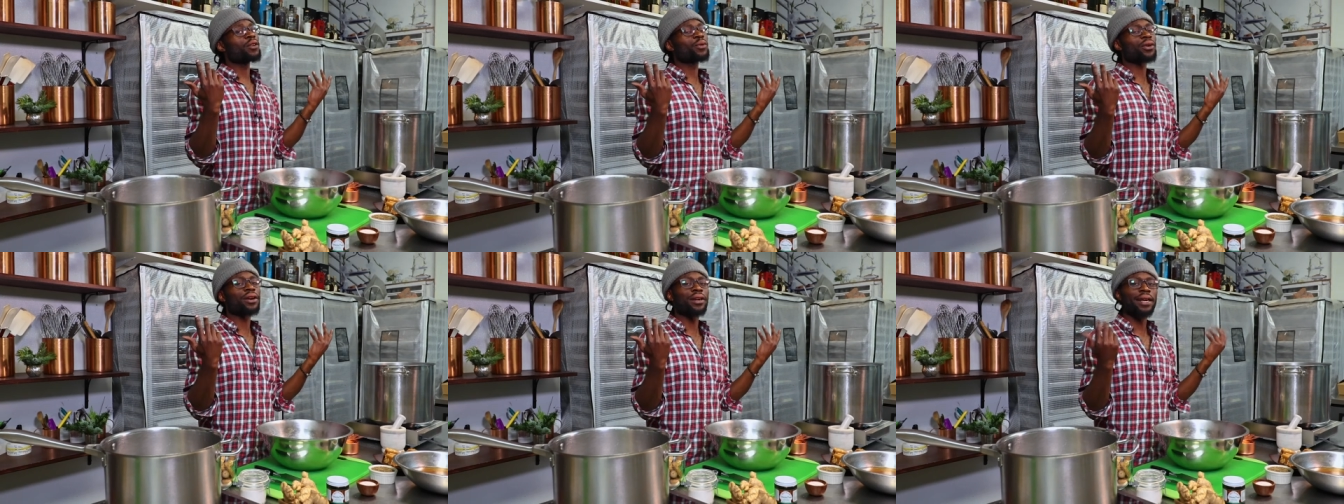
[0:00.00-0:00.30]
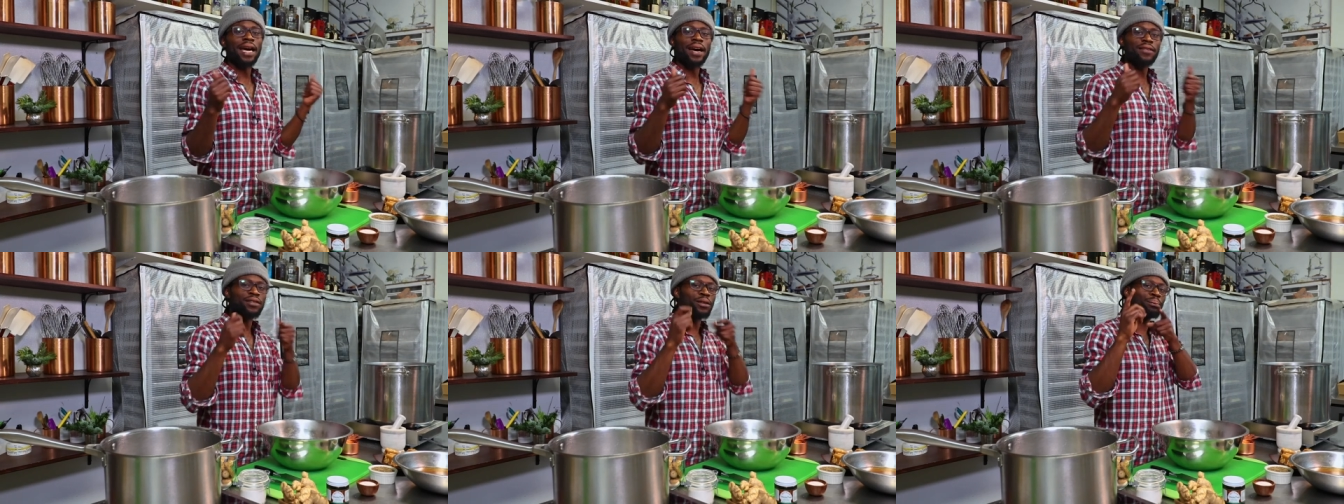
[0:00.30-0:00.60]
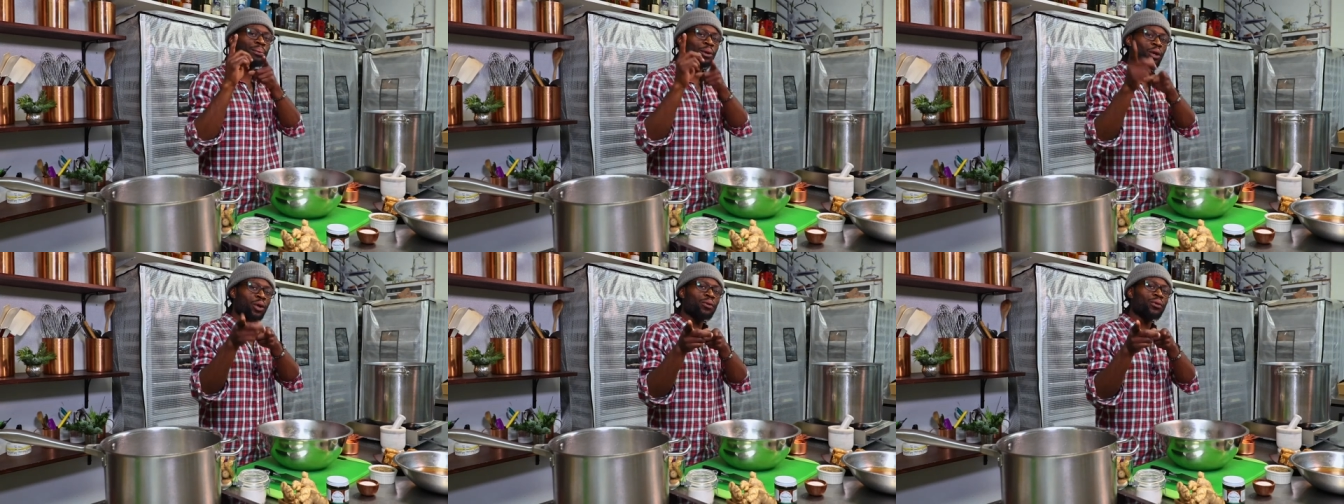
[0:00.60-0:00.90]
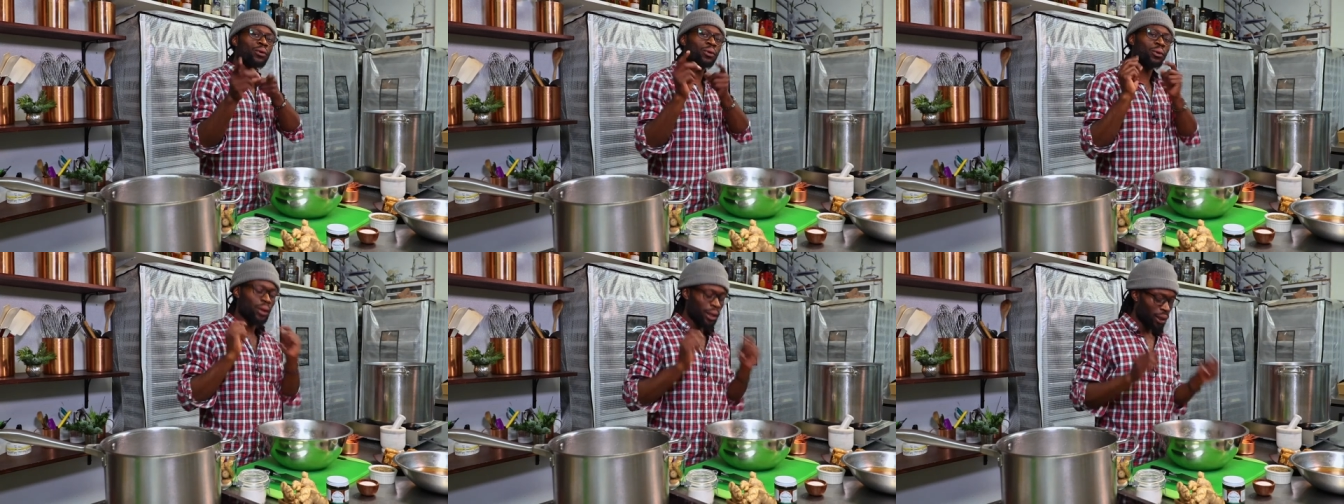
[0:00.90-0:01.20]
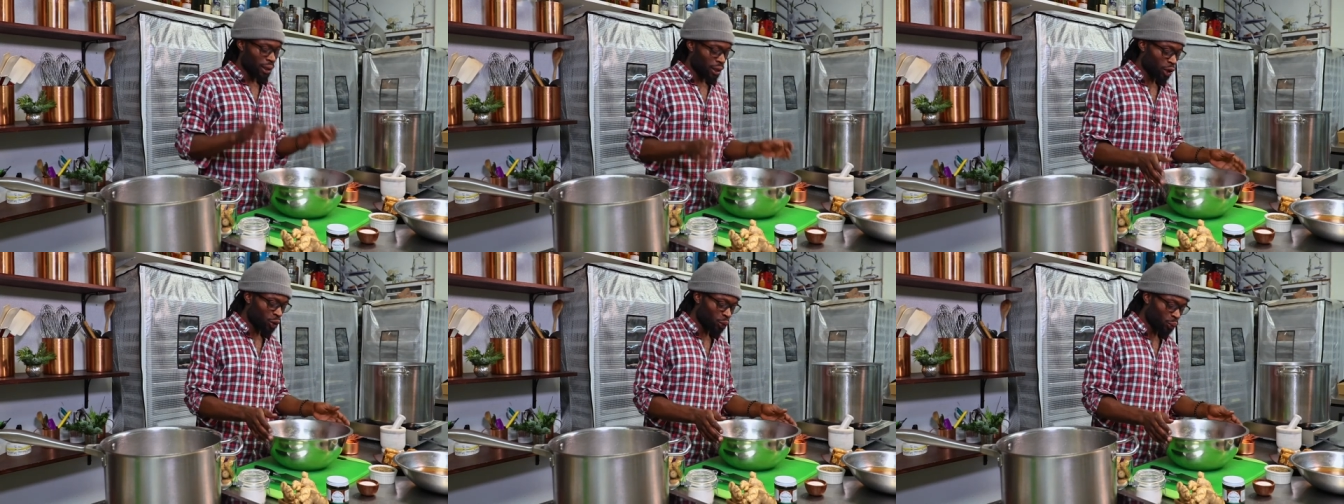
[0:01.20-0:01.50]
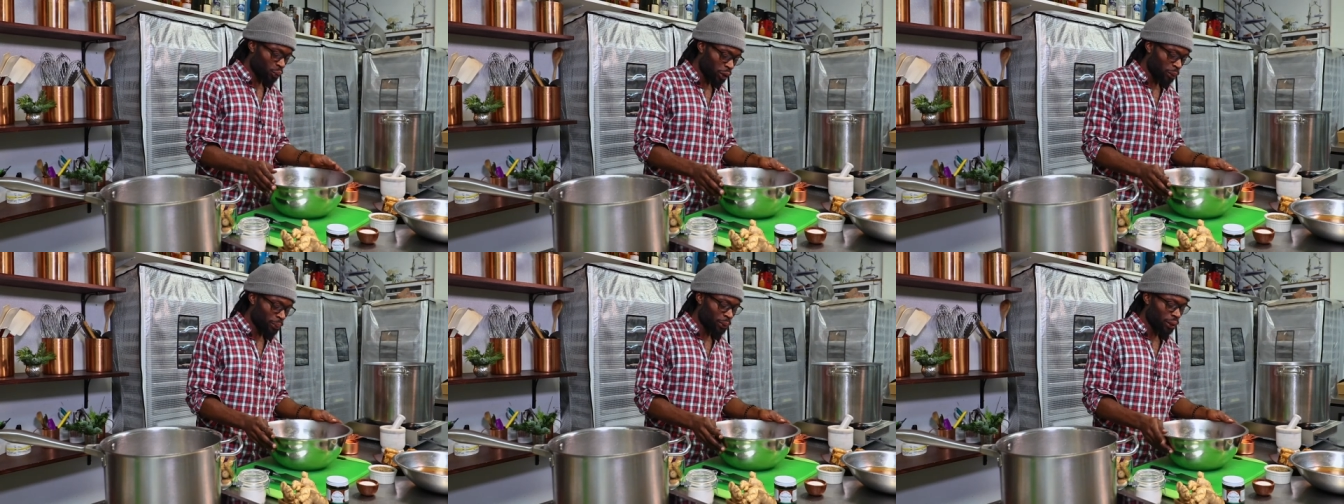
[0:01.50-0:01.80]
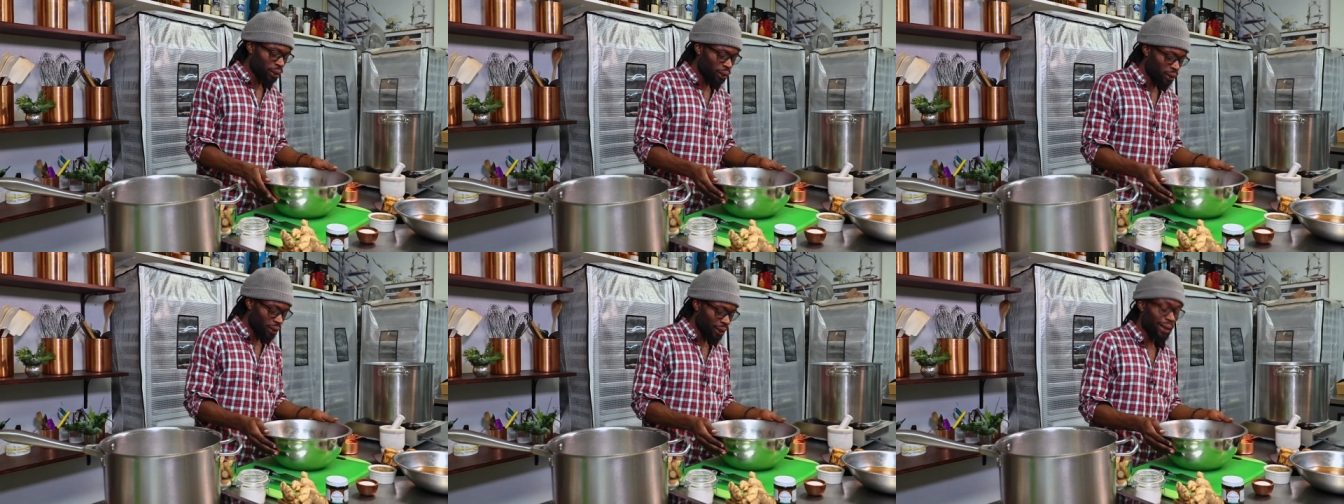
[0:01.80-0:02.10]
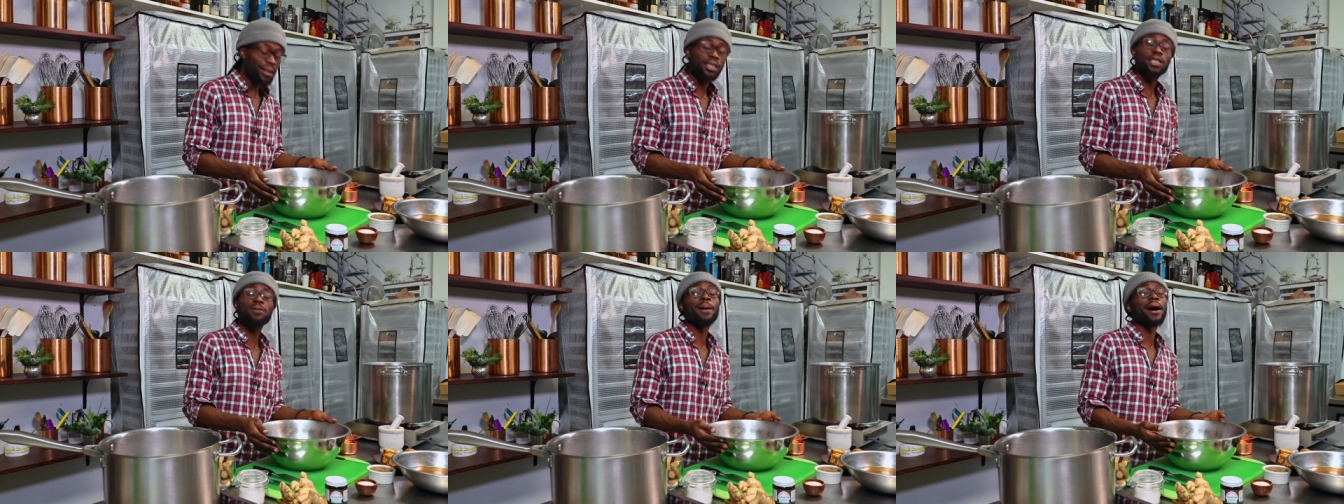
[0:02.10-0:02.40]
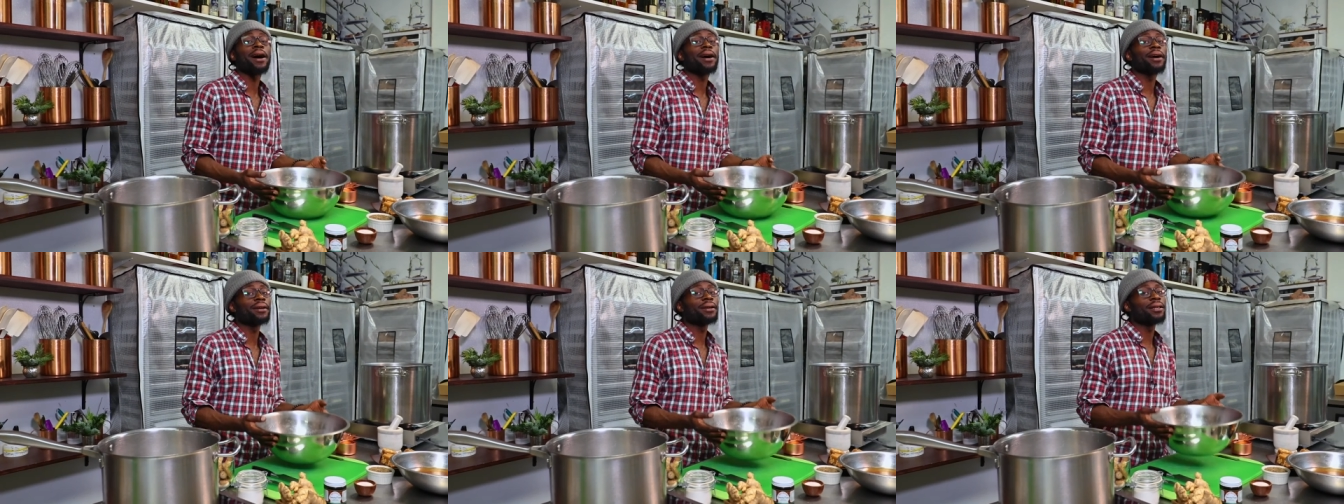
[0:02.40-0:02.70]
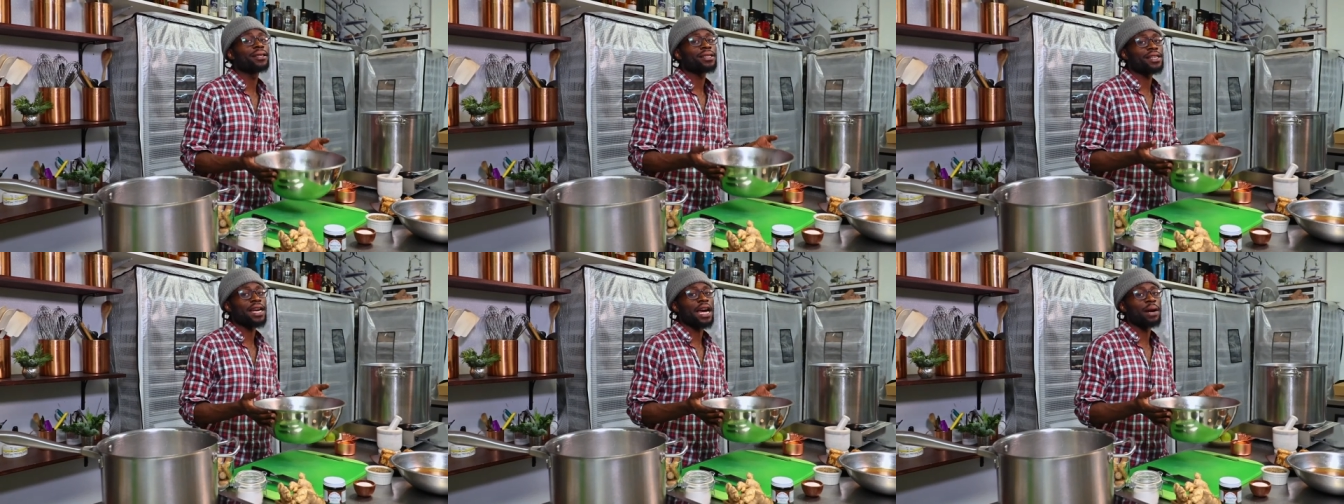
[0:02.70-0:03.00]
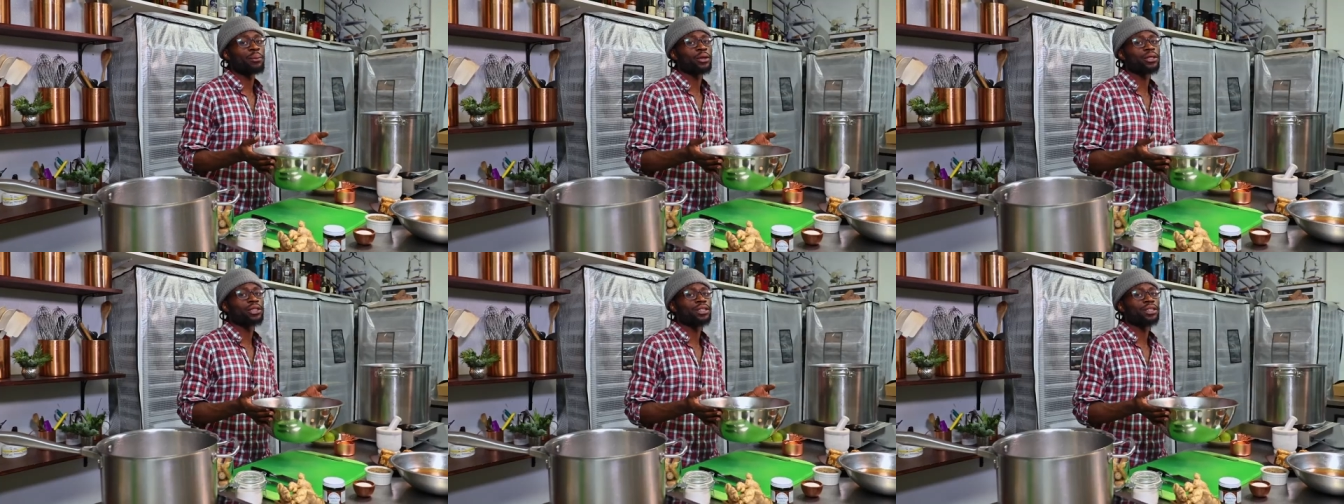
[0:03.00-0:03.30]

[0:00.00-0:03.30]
we're gonna have some beautiful Caribbean-inspired tamarind.